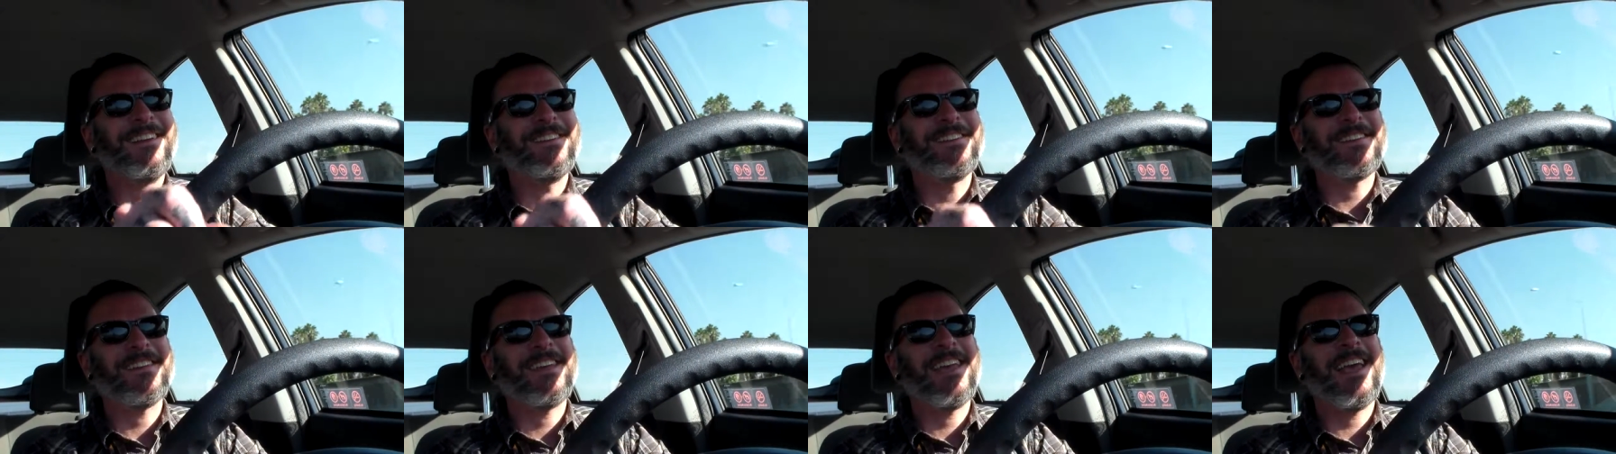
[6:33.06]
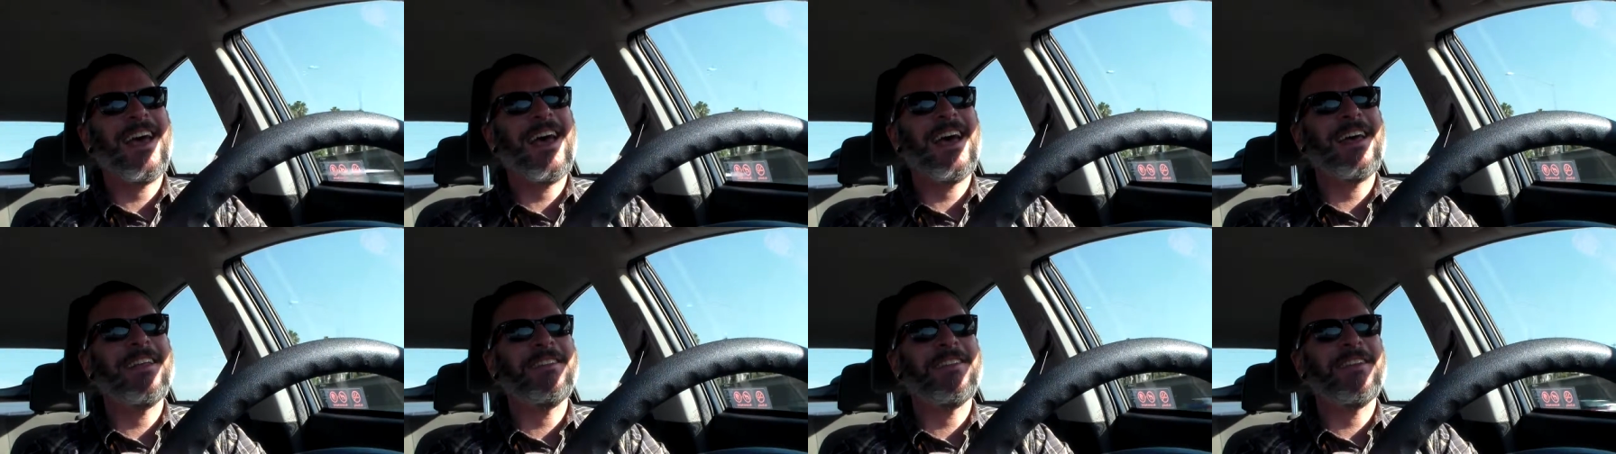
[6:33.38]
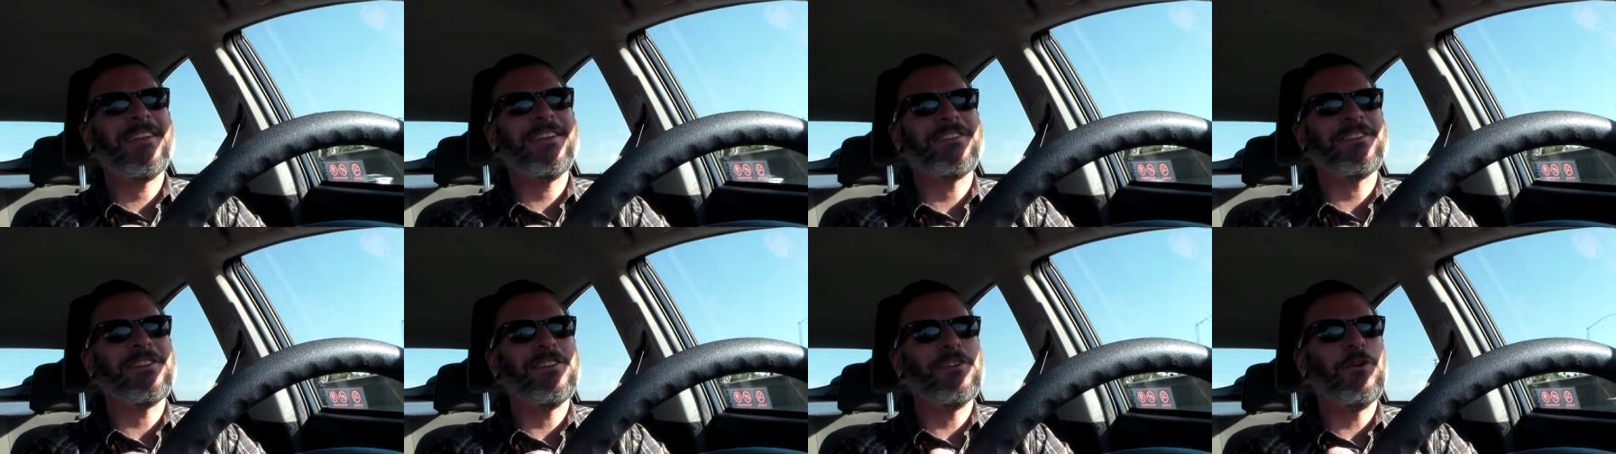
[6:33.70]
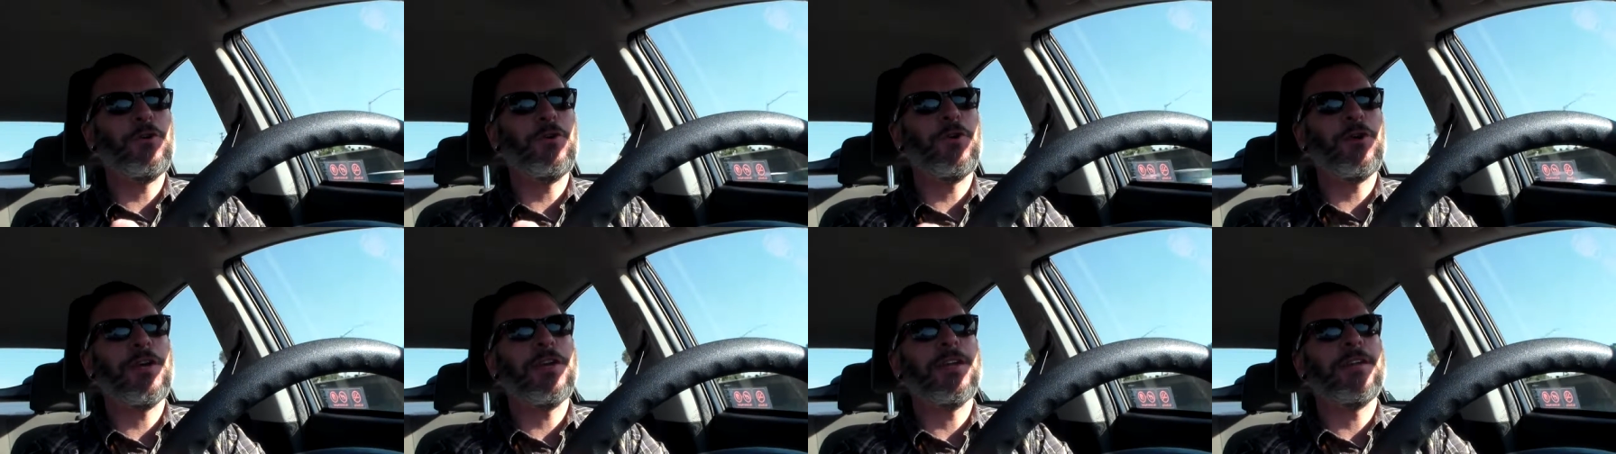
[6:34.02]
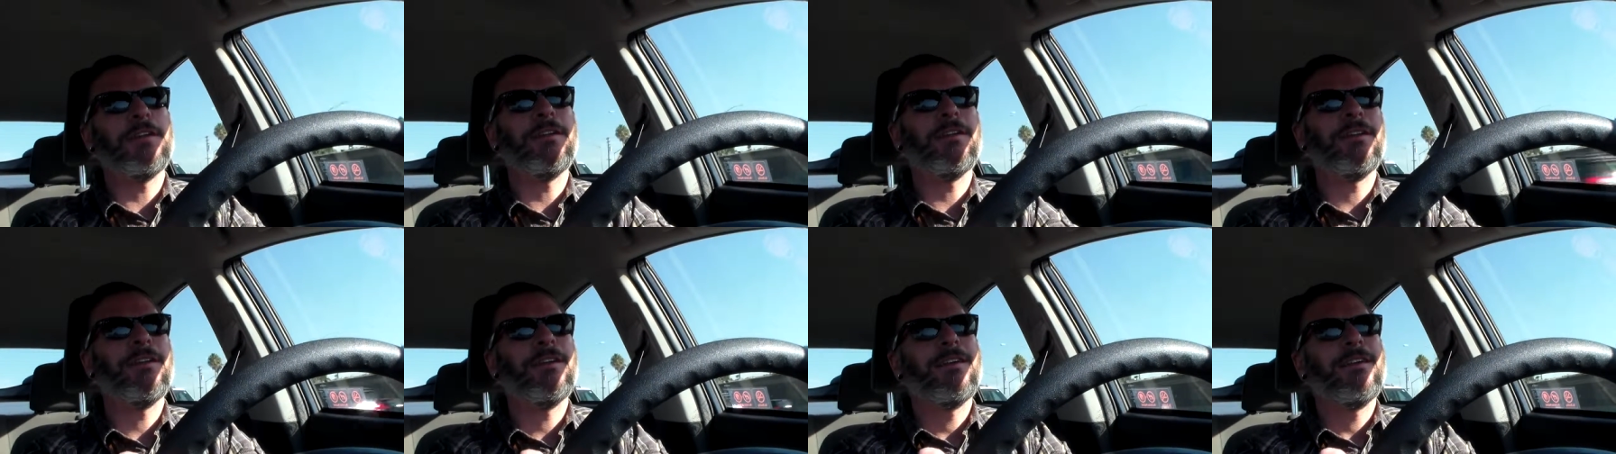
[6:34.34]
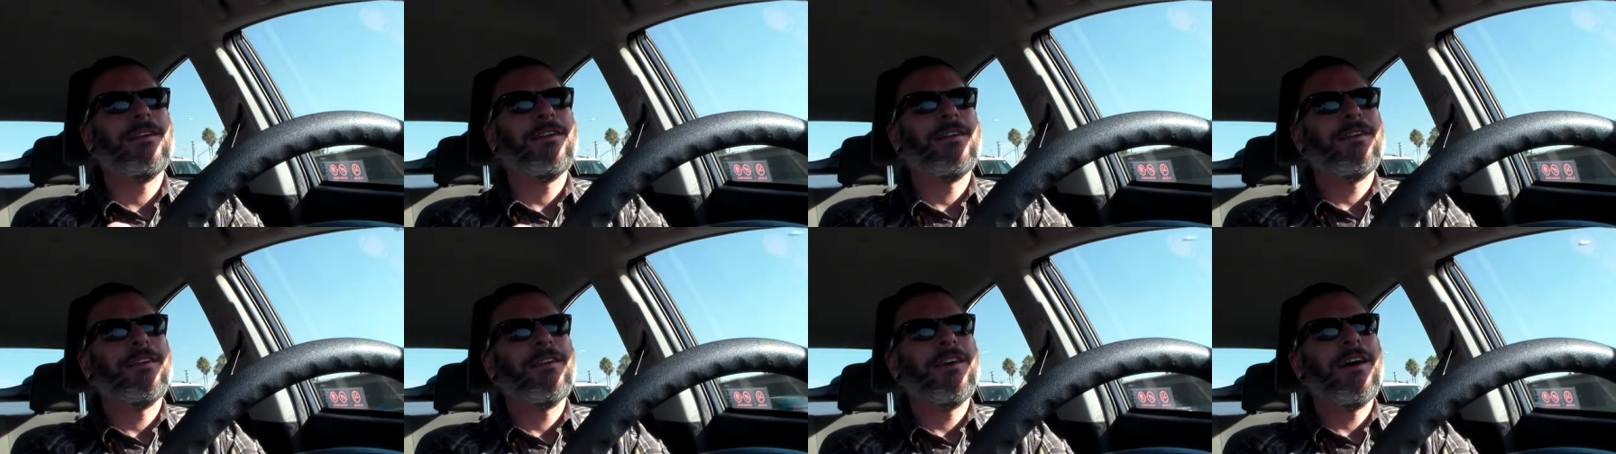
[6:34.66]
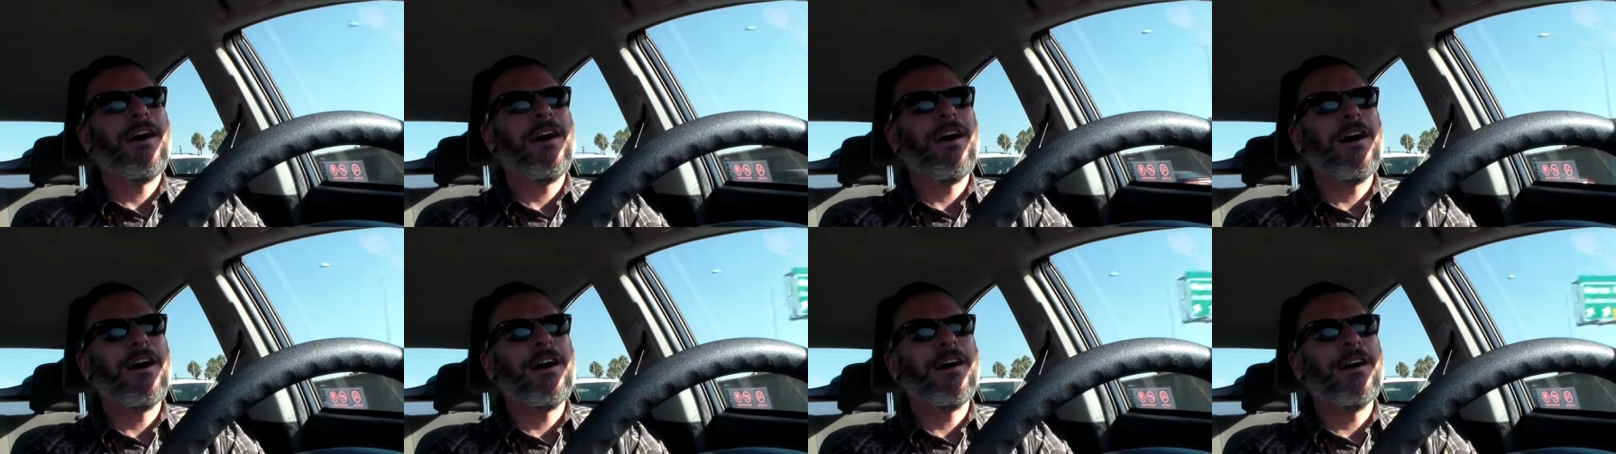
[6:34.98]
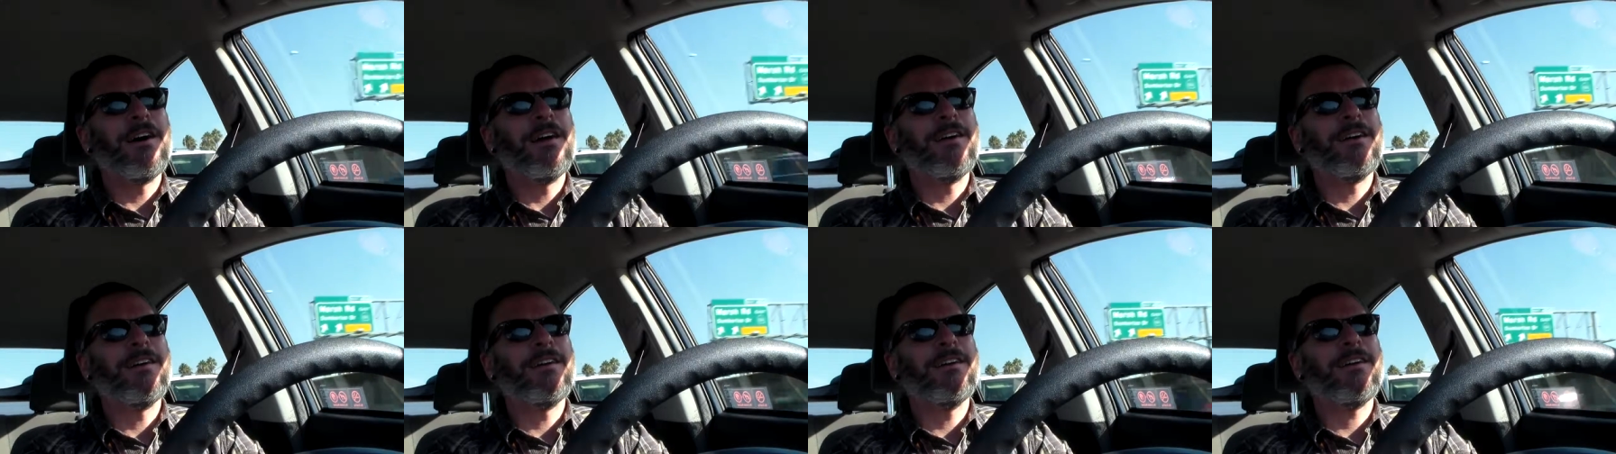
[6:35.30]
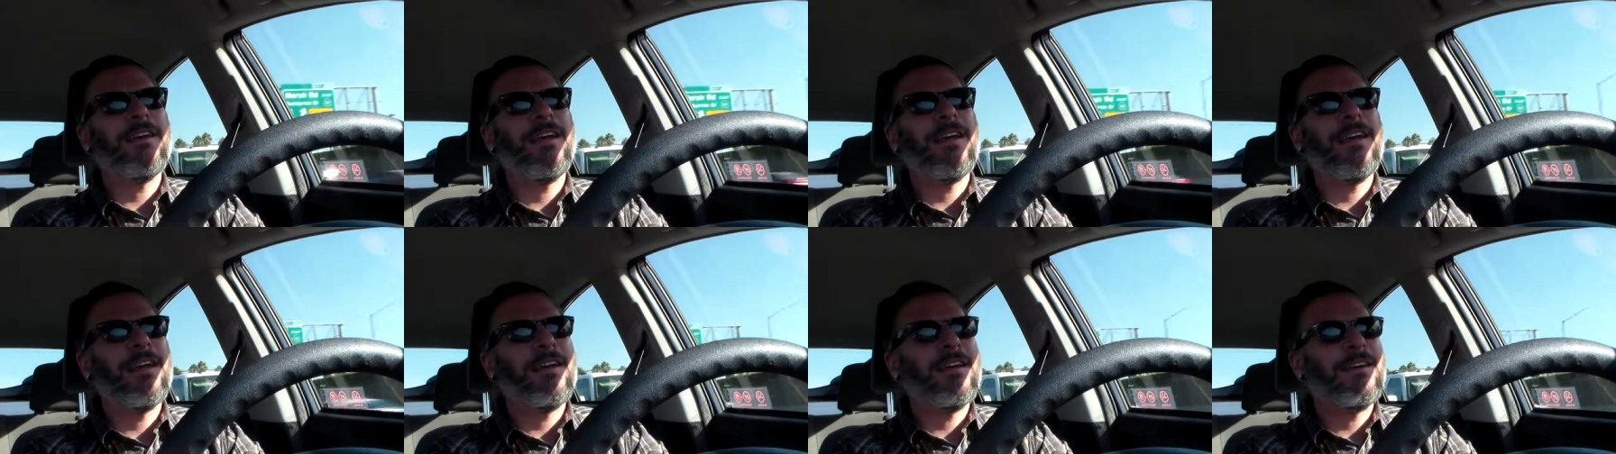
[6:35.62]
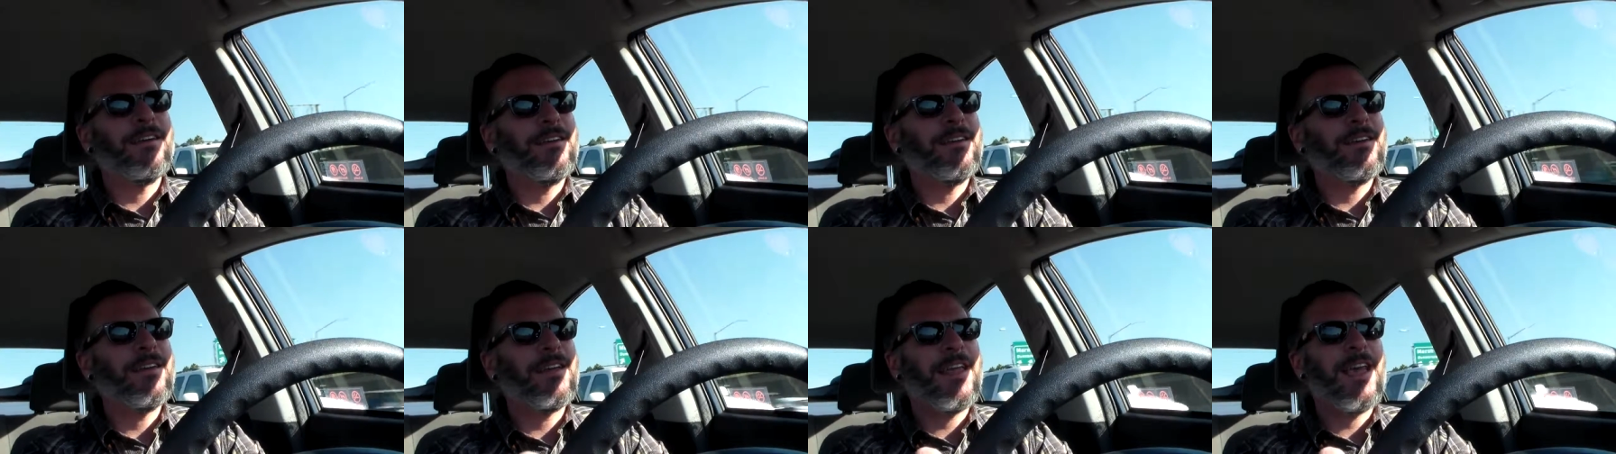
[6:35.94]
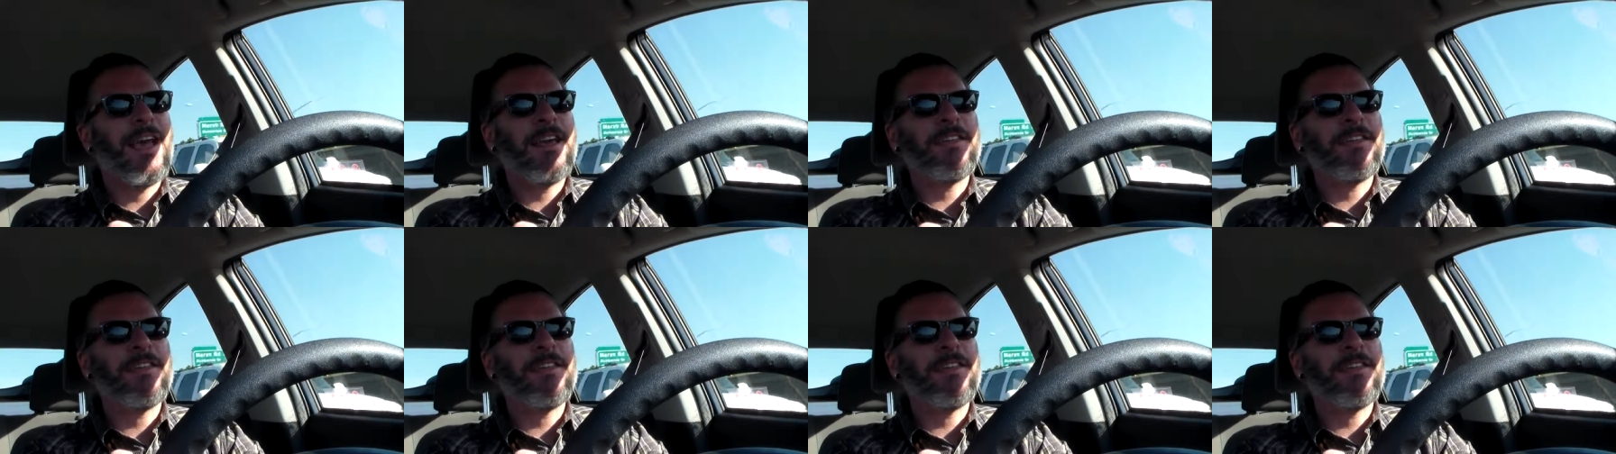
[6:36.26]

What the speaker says: Is a cat that is annoyed. A